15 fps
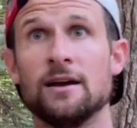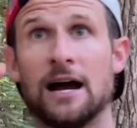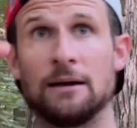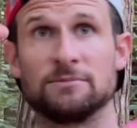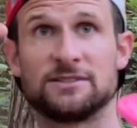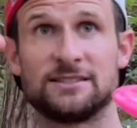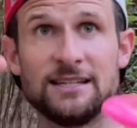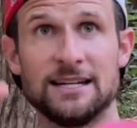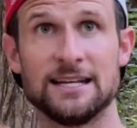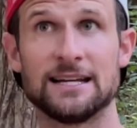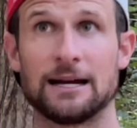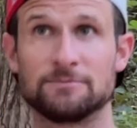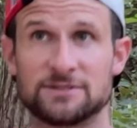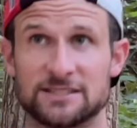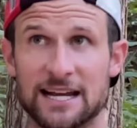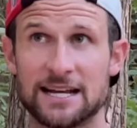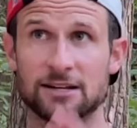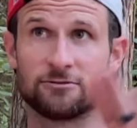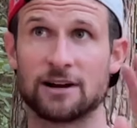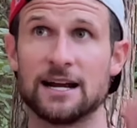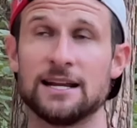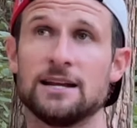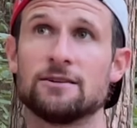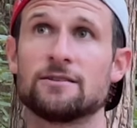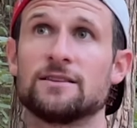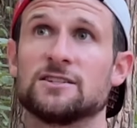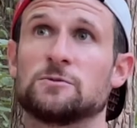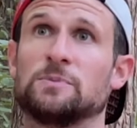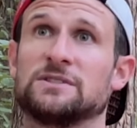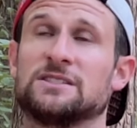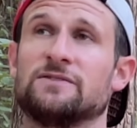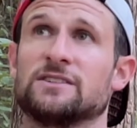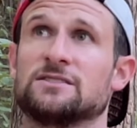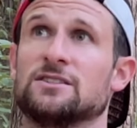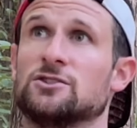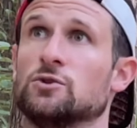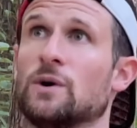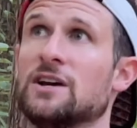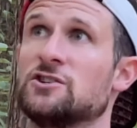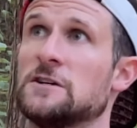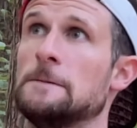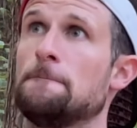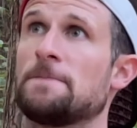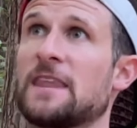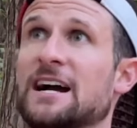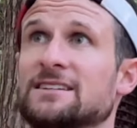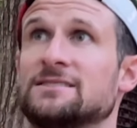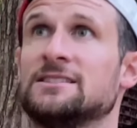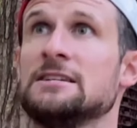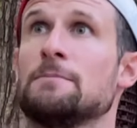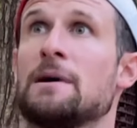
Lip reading: I'm standing right here in this specific situation. I see